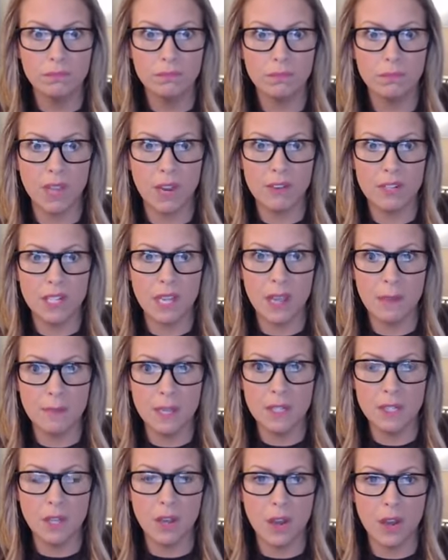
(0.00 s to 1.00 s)
Every time
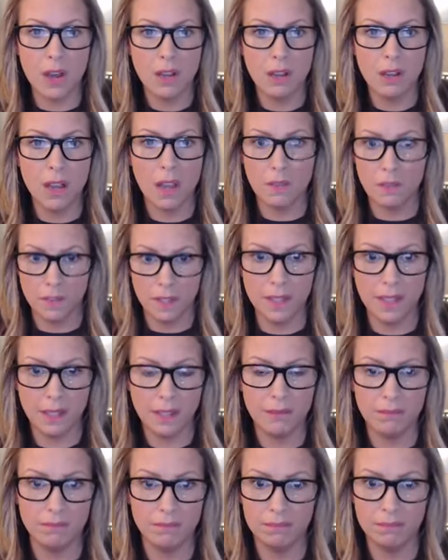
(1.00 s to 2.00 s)
they talk, I feel like
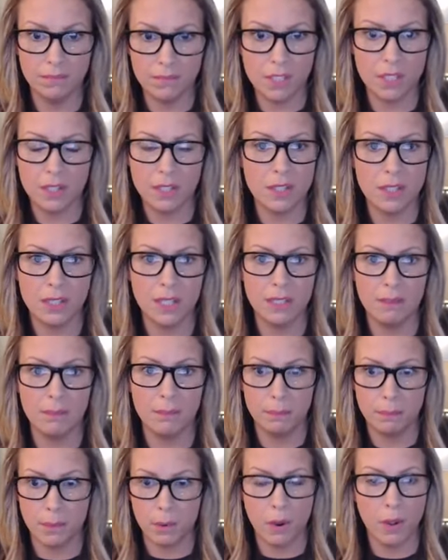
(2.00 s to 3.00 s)
seriously
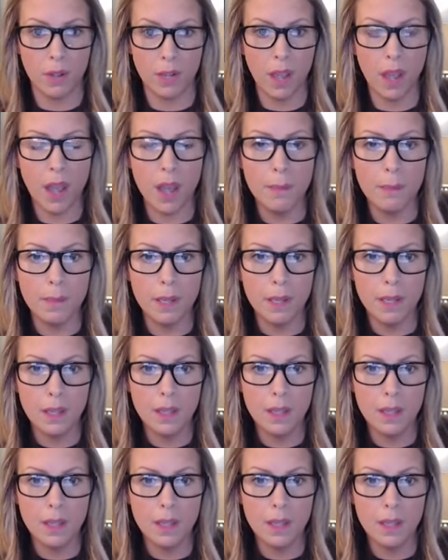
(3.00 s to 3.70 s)
throwing up.